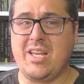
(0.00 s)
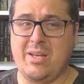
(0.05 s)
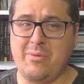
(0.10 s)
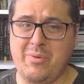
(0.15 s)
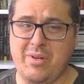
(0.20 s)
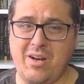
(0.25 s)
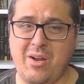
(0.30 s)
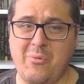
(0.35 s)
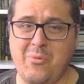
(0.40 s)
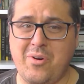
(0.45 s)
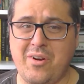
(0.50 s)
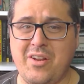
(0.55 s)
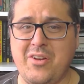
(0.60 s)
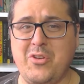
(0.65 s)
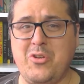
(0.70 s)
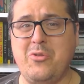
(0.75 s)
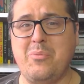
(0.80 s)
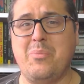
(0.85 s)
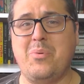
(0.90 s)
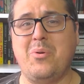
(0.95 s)
when I want a
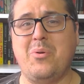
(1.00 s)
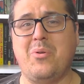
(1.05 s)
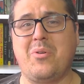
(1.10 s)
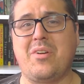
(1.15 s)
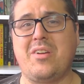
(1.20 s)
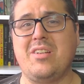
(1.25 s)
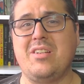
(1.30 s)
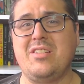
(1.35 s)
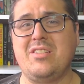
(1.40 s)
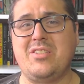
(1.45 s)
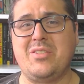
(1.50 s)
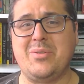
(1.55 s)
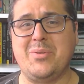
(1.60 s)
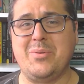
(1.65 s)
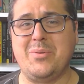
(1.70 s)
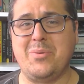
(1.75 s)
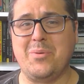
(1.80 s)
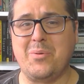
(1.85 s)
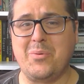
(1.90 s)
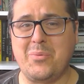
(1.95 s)
new book
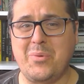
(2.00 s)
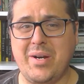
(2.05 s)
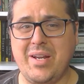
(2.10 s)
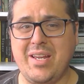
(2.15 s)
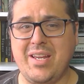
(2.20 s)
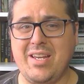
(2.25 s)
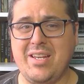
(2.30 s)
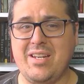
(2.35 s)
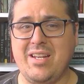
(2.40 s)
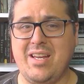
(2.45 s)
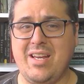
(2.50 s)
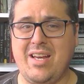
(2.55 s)
to read,